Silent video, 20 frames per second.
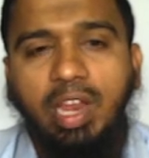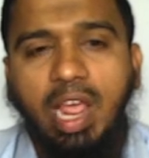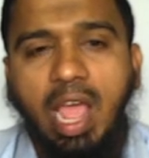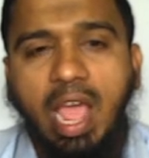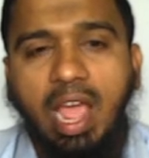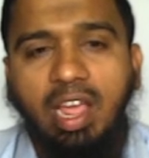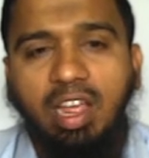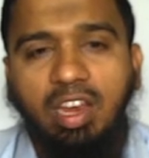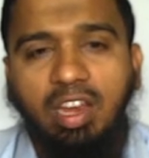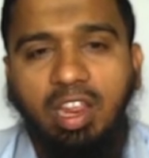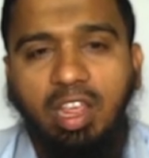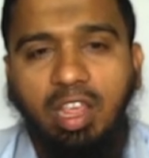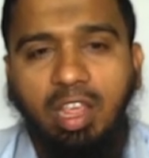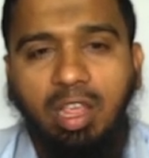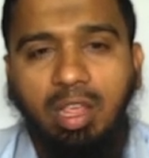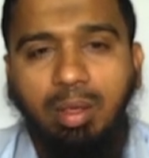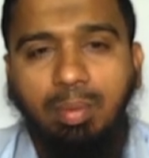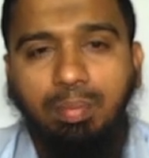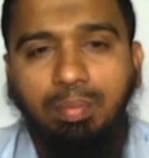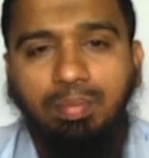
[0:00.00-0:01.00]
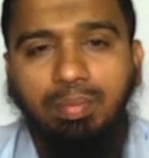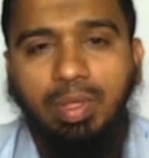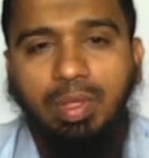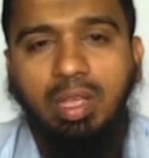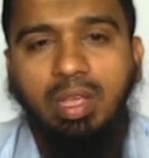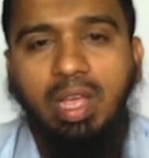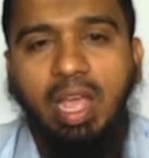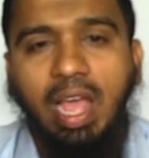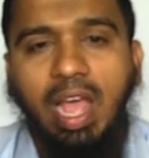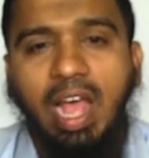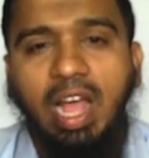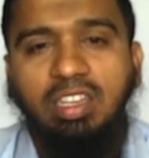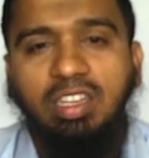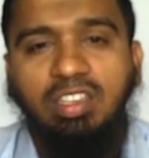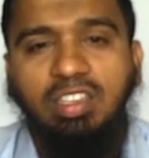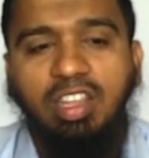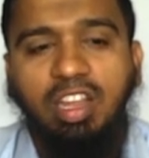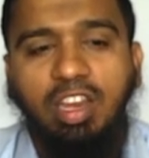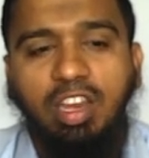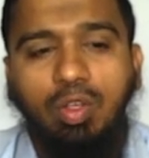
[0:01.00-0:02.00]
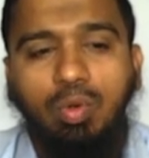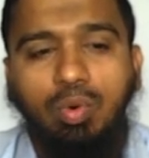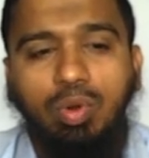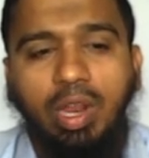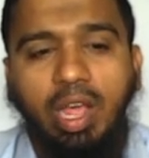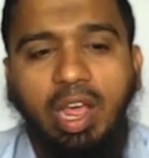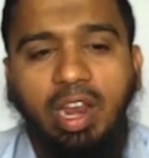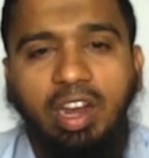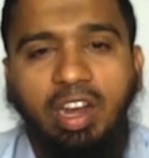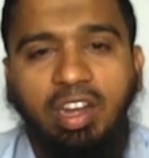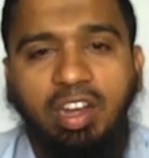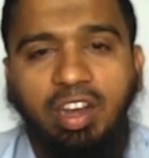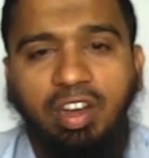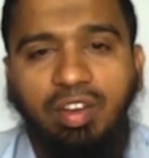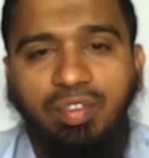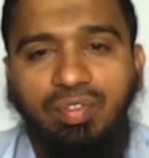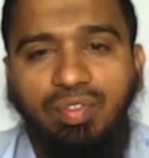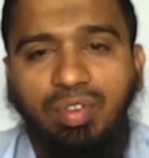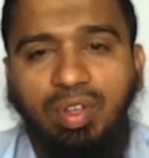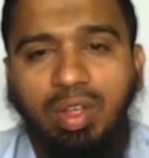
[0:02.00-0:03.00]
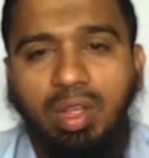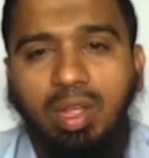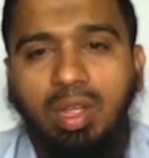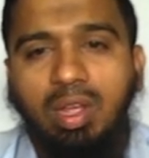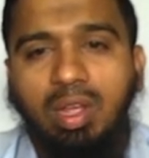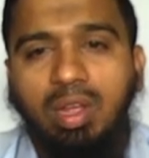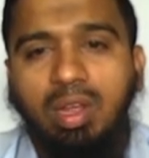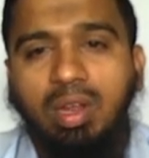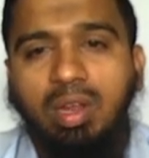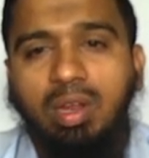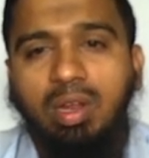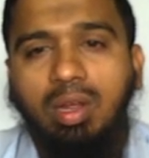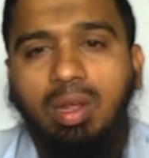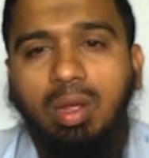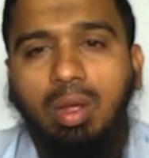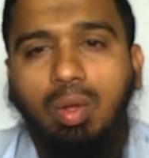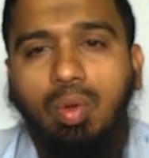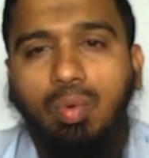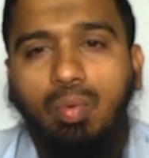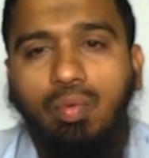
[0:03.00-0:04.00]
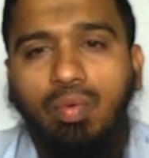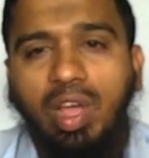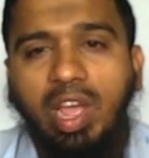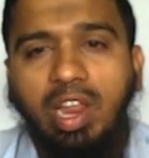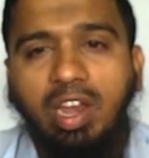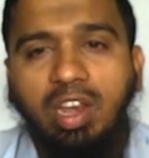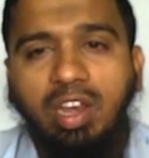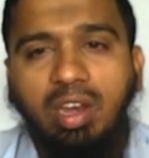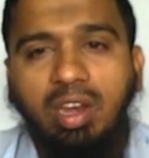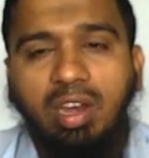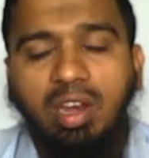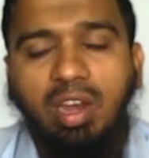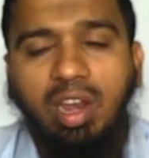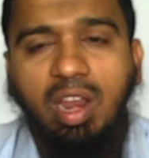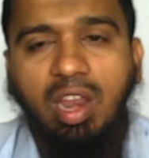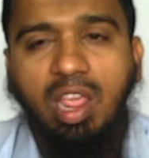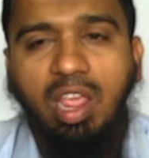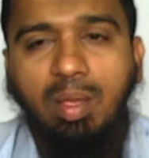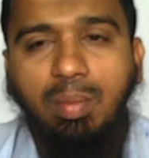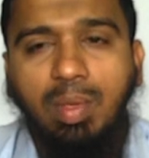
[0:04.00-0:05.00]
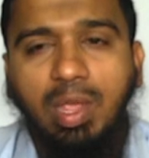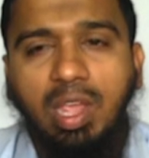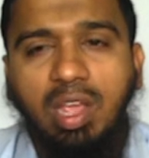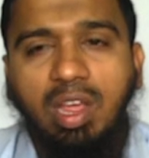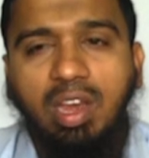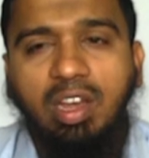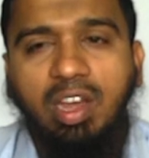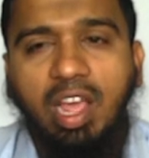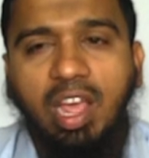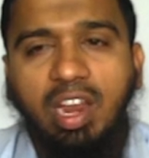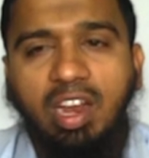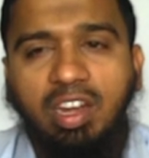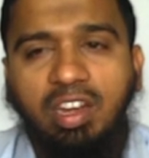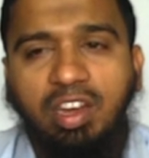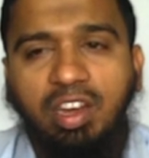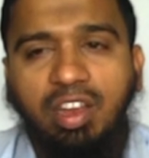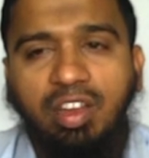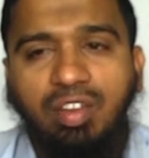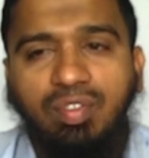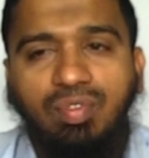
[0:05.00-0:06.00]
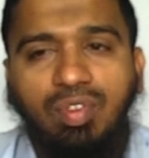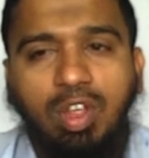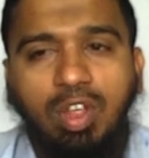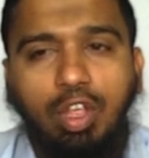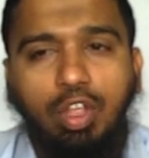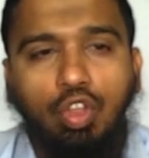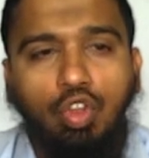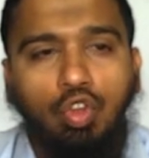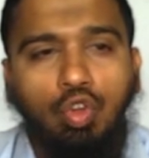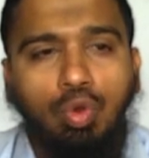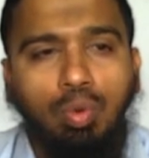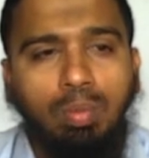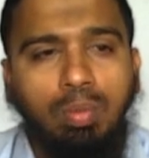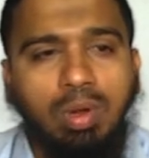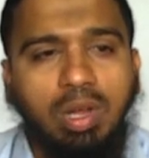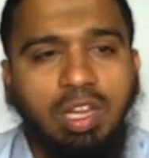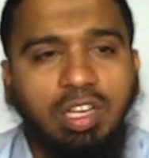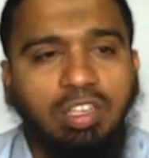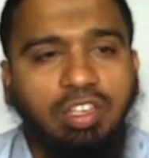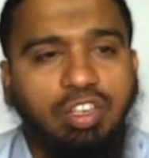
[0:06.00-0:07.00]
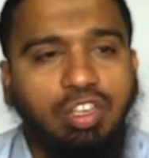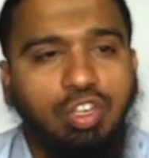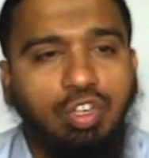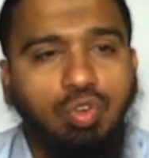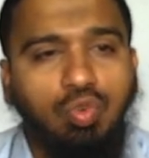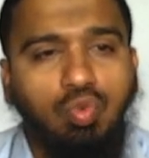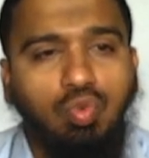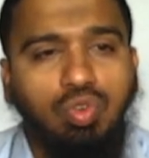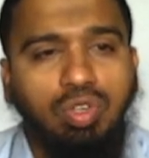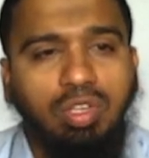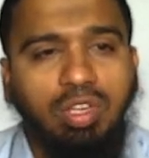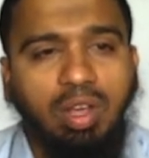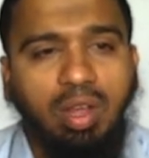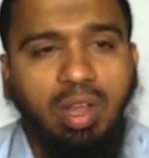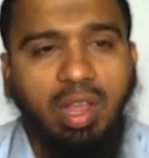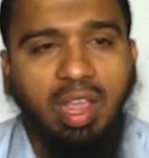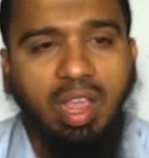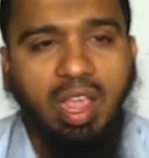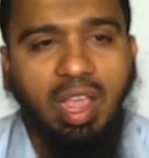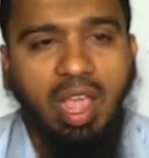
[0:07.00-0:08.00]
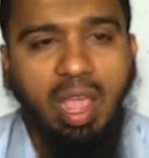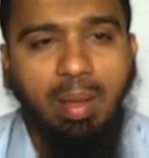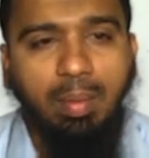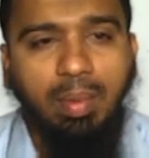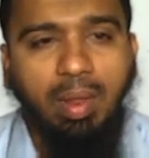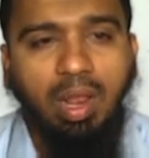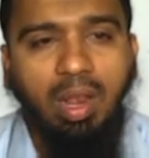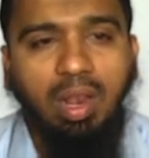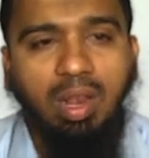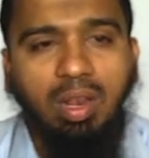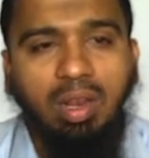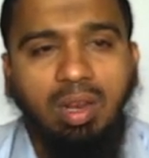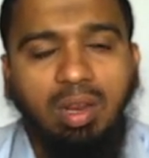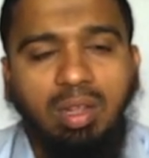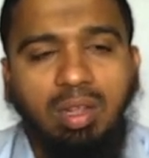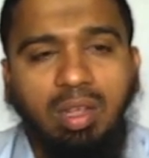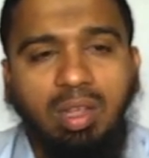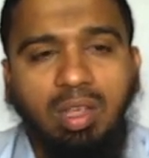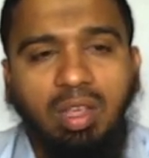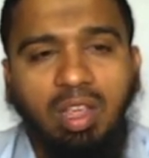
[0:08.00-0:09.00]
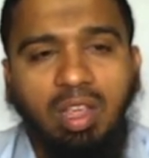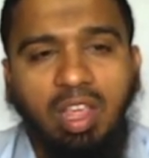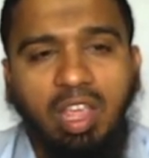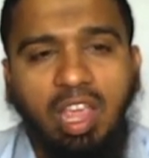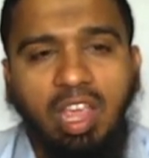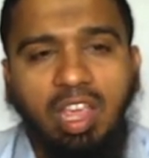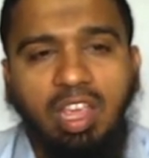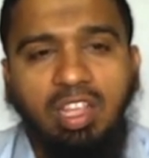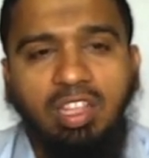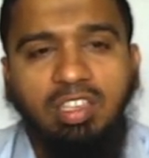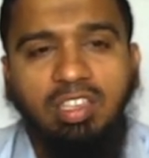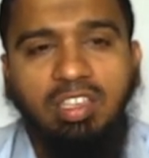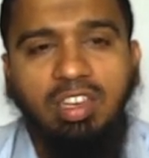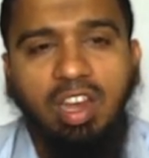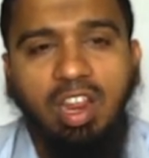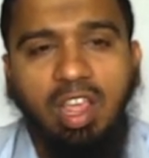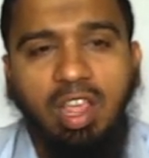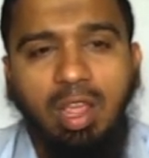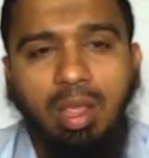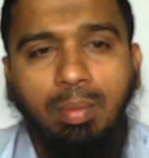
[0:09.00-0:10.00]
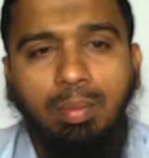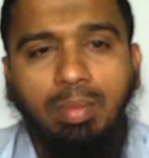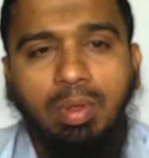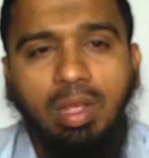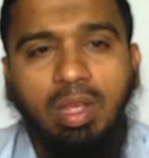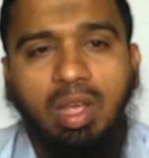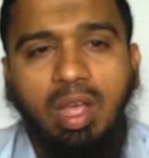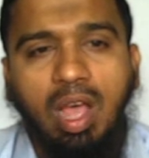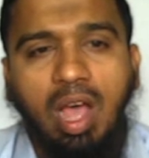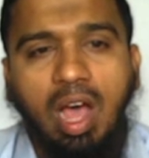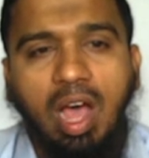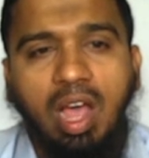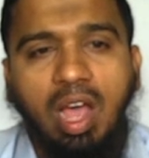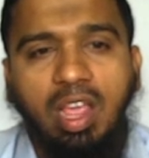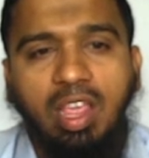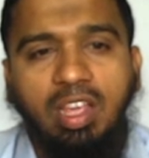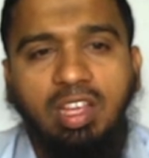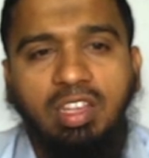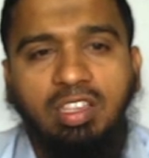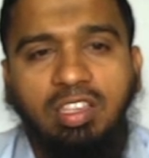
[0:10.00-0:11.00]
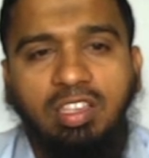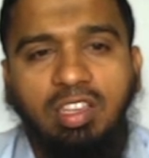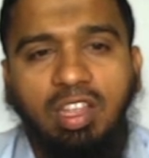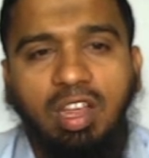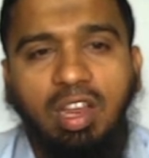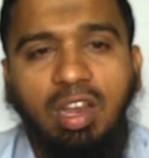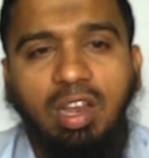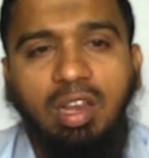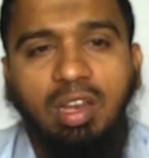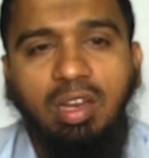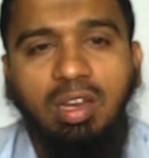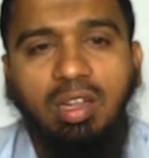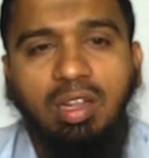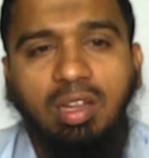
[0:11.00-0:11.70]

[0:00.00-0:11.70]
tag name as the new directive. When naming a directive, you must use a camel case name ISL